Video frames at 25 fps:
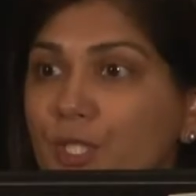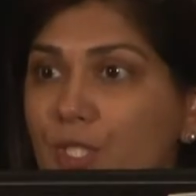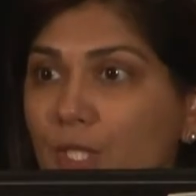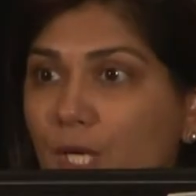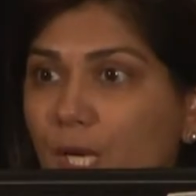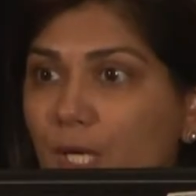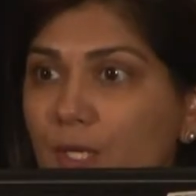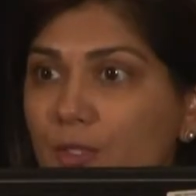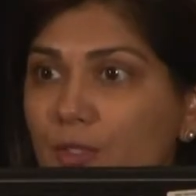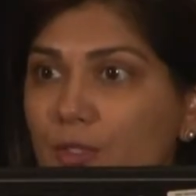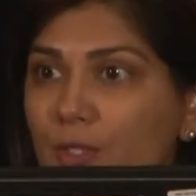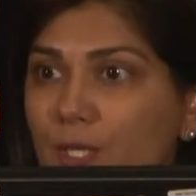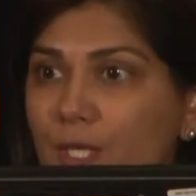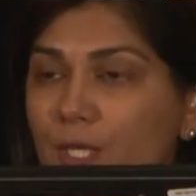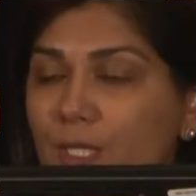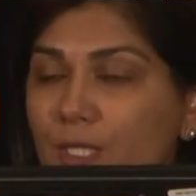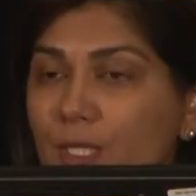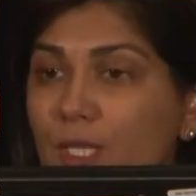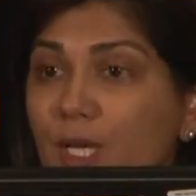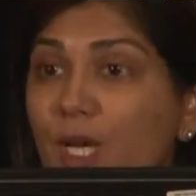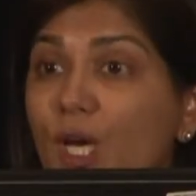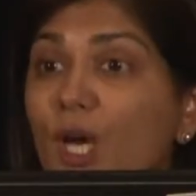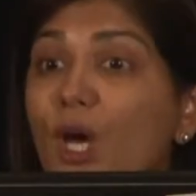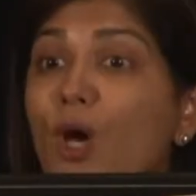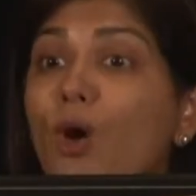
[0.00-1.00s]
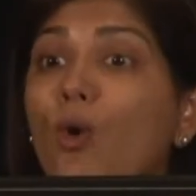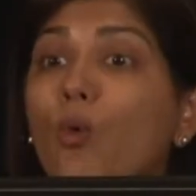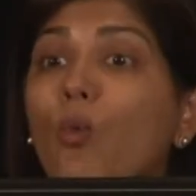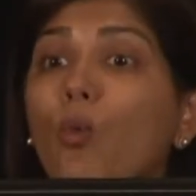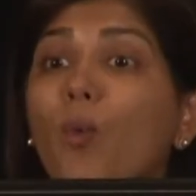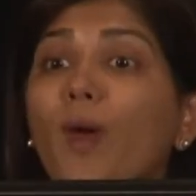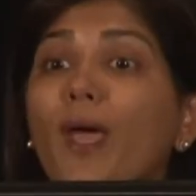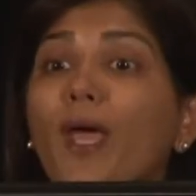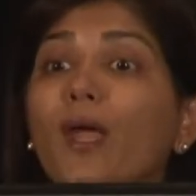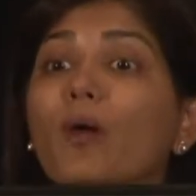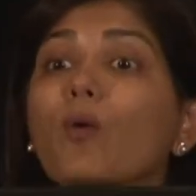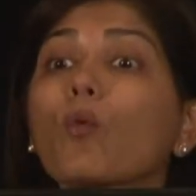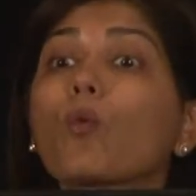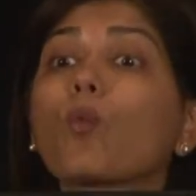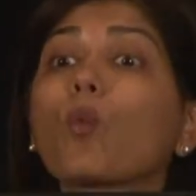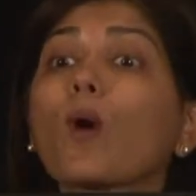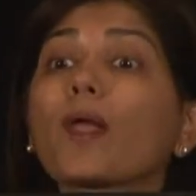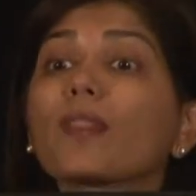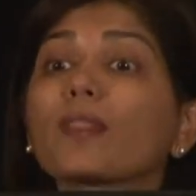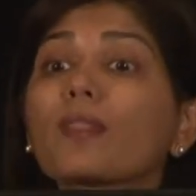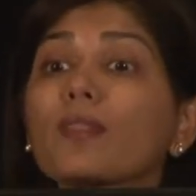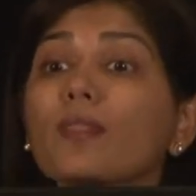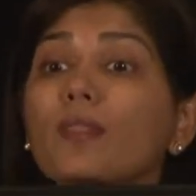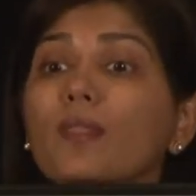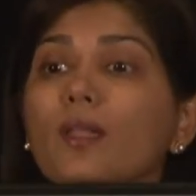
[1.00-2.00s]
countries, where
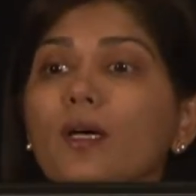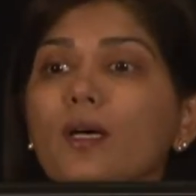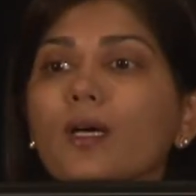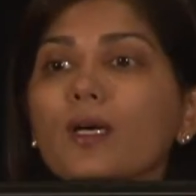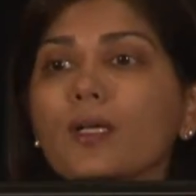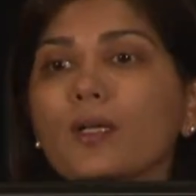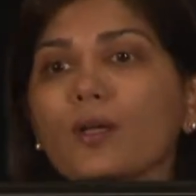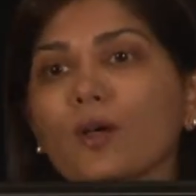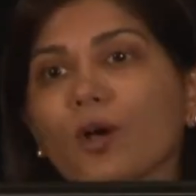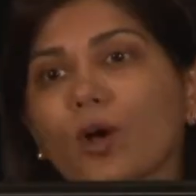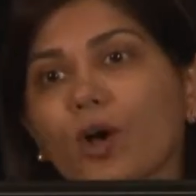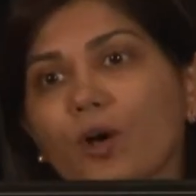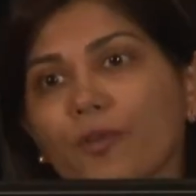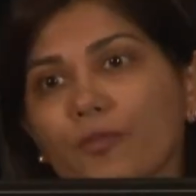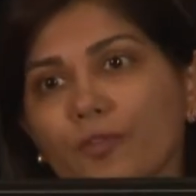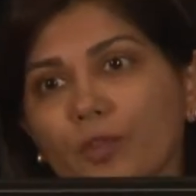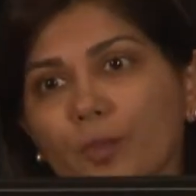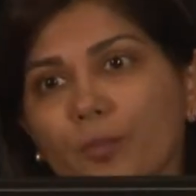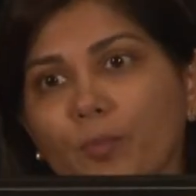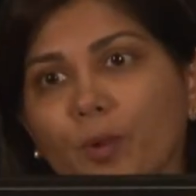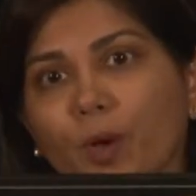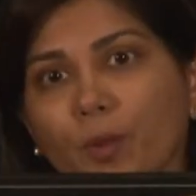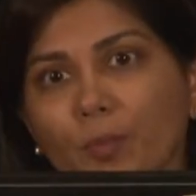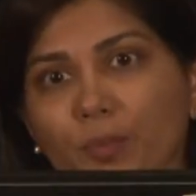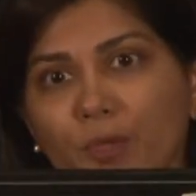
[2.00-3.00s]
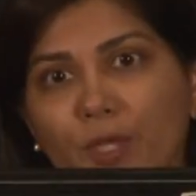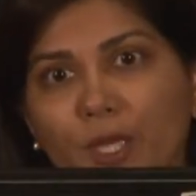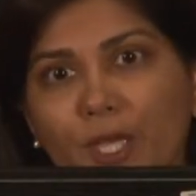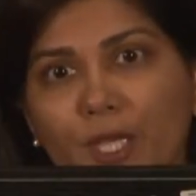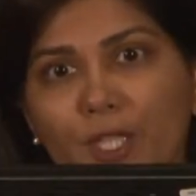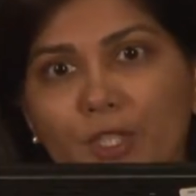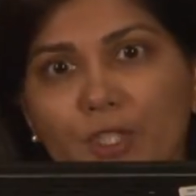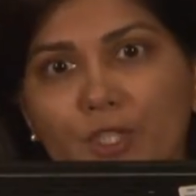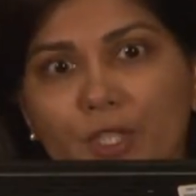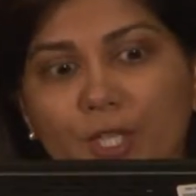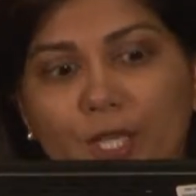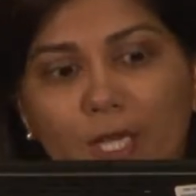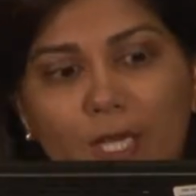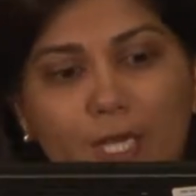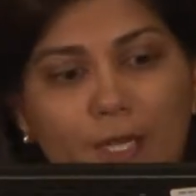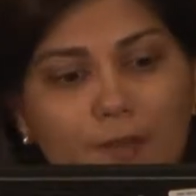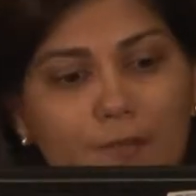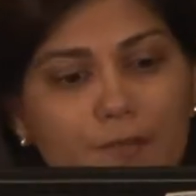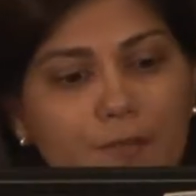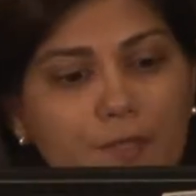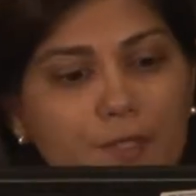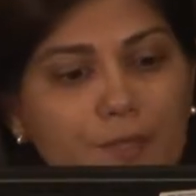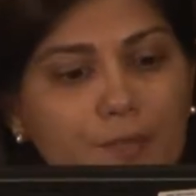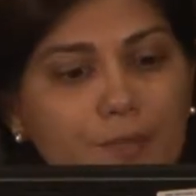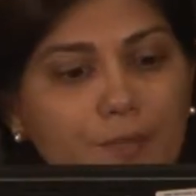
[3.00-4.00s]
1/3 of the population
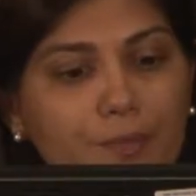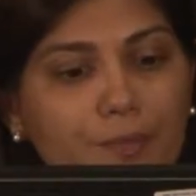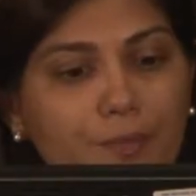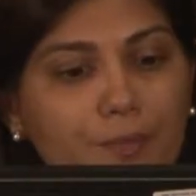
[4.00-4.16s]
lives.